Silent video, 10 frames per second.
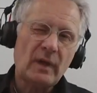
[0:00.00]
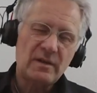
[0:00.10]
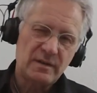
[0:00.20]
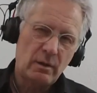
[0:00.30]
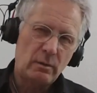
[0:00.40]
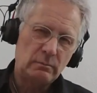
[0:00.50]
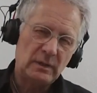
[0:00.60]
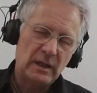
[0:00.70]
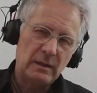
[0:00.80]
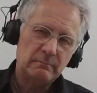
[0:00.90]
So
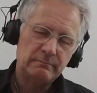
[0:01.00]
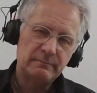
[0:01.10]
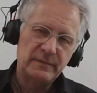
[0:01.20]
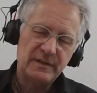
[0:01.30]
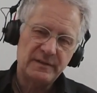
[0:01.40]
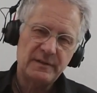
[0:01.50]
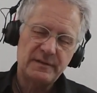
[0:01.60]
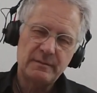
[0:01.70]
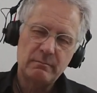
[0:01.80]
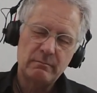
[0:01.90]
this
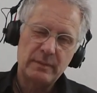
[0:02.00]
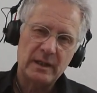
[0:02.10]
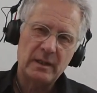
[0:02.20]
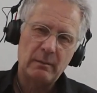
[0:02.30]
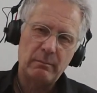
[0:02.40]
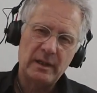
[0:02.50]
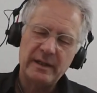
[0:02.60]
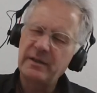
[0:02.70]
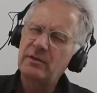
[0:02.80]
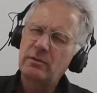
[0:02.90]
is Pedal
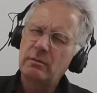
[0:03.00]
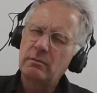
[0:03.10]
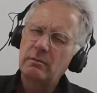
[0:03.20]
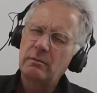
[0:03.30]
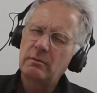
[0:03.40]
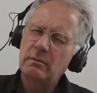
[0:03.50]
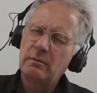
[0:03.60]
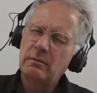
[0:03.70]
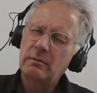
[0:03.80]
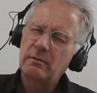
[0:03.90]
Planet
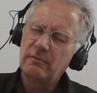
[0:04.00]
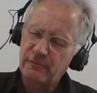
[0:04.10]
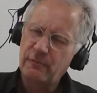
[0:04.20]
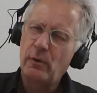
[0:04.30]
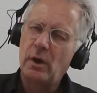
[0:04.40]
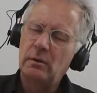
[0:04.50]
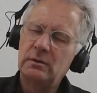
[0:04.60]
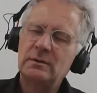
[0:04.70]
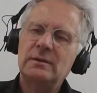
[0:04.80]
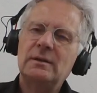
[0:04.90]
4.
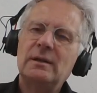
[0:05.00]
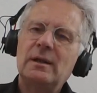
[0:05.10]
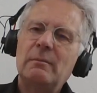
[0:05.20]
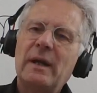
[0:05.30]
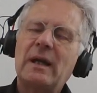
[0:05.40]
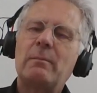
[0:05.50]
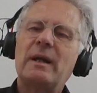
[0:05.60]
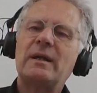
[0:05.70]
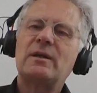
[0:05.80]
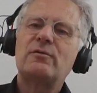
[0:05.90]
Pedal
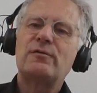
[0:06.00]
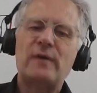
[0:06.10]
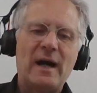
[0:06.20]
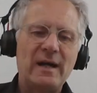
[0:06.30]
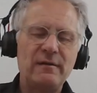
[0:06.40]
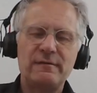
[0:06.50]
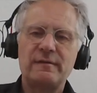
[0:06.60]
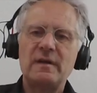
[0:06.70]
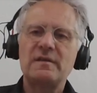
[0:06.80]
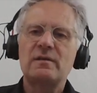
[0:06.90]
Planet 5
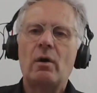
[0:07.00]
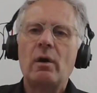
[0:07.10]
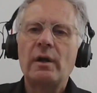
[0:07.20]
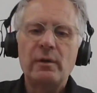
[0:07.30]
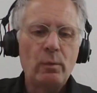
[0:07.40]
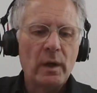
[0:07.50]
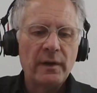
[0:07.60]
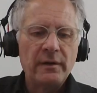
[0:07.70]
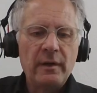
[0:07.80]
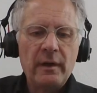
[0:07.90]
is all in
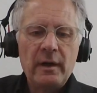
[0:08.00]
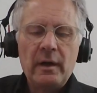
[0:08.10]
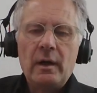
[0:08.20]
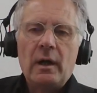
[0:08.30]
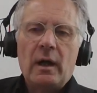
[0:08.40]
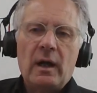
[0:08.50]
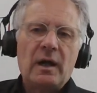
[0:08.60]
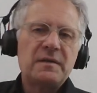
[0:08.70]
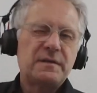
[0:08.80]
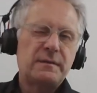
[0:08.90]
one.
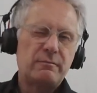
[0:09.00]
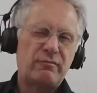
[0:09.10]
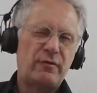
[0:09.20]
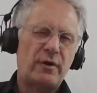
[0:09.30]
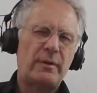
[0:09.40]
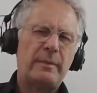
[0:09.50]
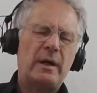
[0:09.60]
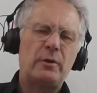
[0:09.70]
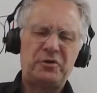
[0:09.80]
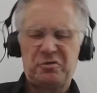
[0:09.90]
For
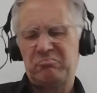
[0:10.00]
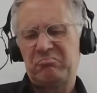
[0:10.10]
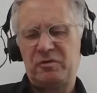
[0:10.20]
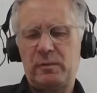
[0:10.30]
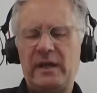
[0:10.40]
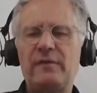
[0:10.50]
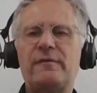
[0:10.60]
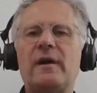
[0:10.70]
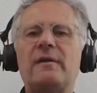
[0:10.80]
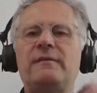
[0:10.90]
about
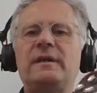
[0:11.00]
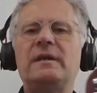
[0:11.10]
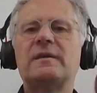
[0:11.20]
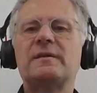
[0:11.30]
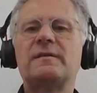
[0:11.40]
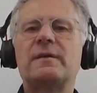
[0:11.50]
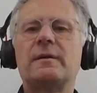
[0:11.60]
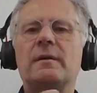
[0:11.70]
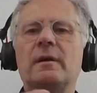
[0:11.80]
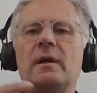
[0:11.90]
25 years,
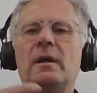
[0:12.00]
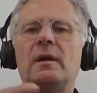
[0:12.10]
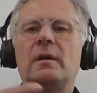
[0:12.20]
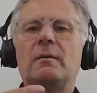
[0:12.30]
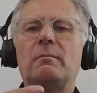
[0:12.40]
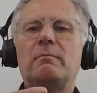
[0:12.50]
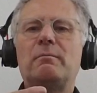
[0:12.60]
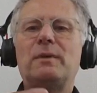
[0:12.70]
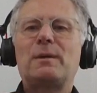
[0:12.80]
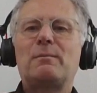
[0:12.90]
the
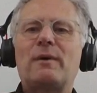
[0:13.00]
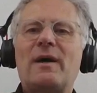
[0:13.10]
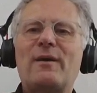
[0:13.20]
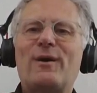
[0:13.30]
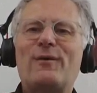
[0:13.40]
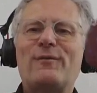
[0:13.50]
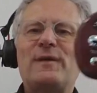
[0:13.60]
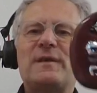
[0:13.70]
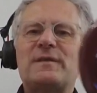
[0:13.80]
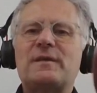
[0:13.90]
big brother of
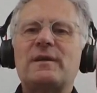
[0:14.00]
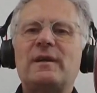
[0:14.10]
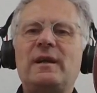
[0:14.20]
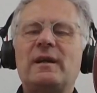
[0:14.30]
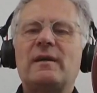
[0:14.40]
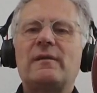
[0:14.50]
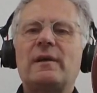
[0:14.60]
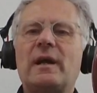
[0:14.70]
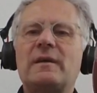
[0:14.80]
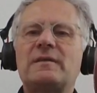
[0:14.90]
this here, the
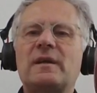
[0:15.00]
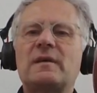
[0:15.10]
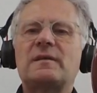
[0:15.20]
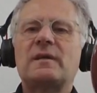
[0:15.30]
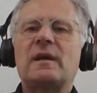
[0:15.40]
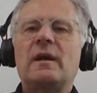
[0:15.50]
Line 6,